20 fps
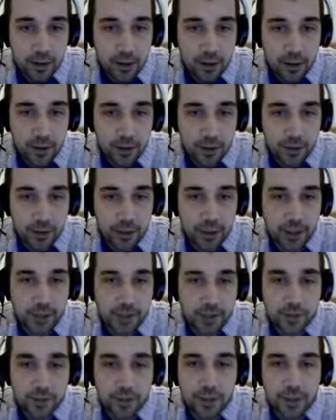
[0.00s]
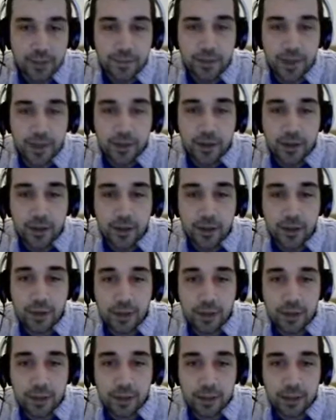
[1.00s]
Straight into the water. So
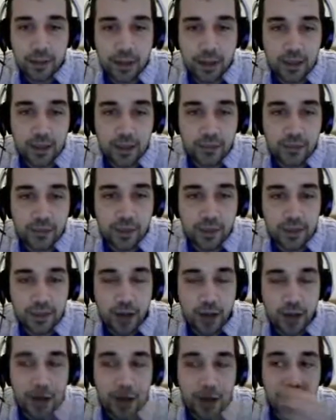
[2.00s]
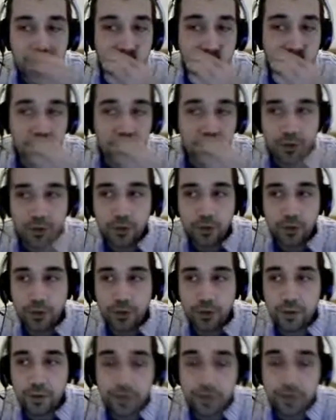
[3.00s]
it's even with a tiny pool of water
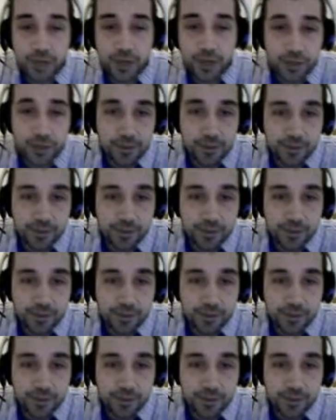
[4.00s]
you can fish.